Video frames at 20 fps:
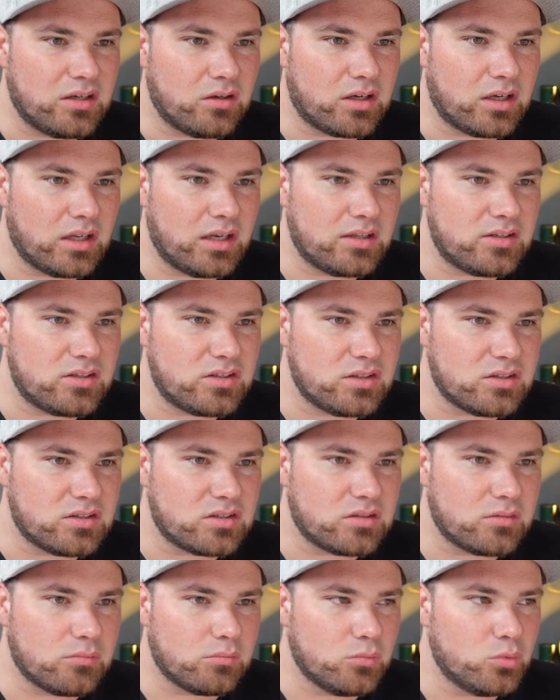okay, let's
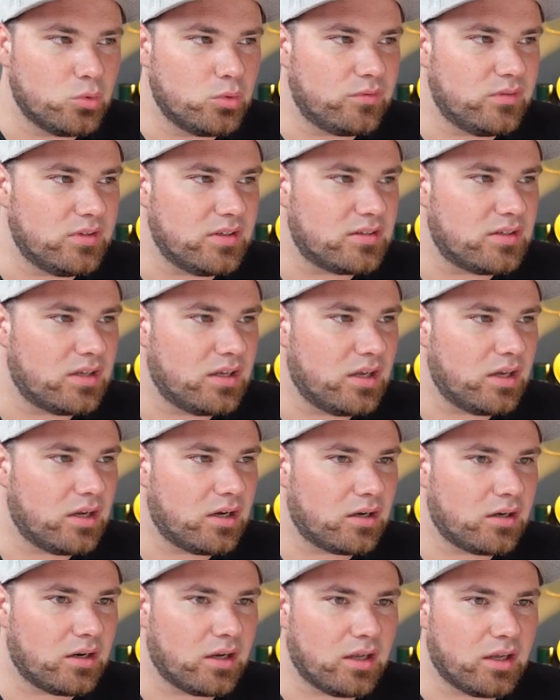just move this
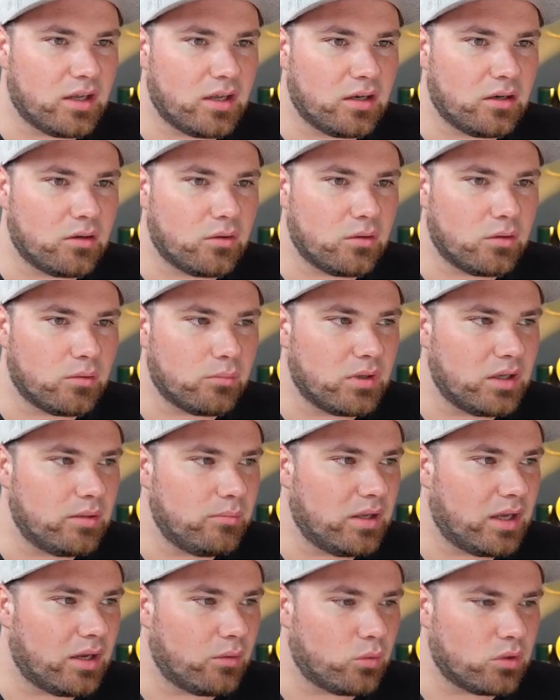here, or
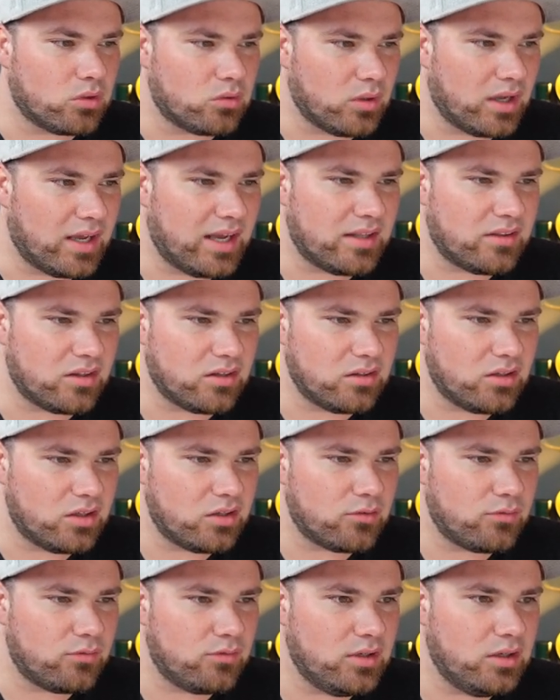maybe I want to add
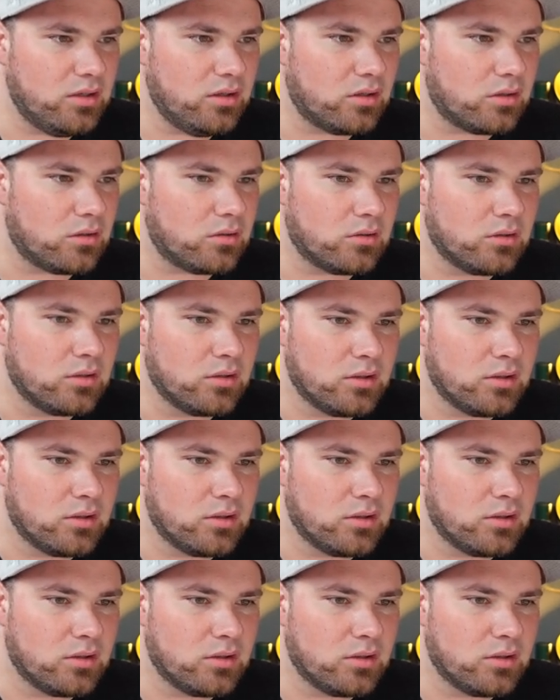another video,